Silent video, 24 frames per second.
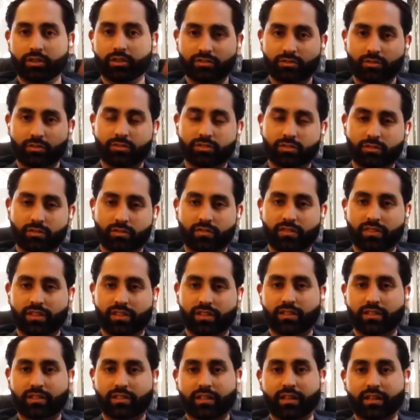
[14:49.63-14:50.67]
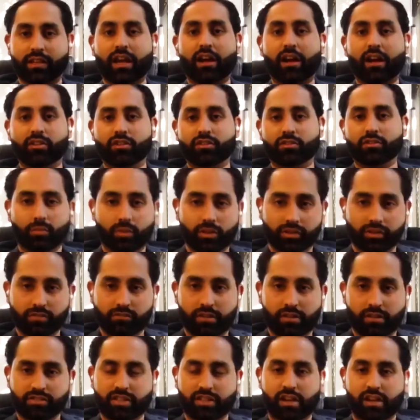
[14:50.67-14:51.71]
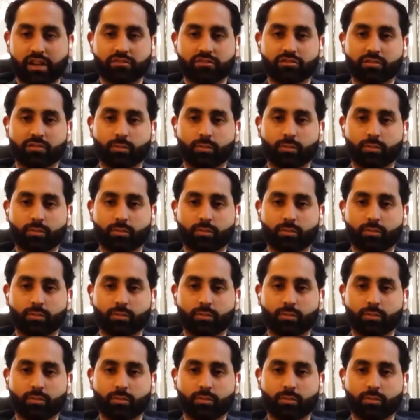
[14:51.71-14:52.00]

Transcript: What is your sort of thinking? Like, how do you want to create change